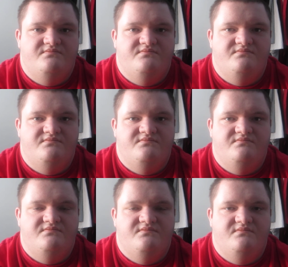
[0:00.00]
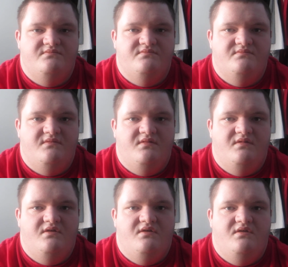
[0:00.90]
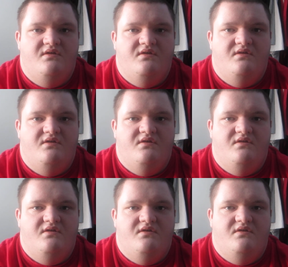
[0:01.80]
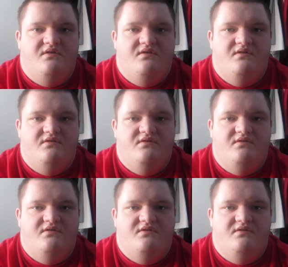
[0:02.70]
(silence)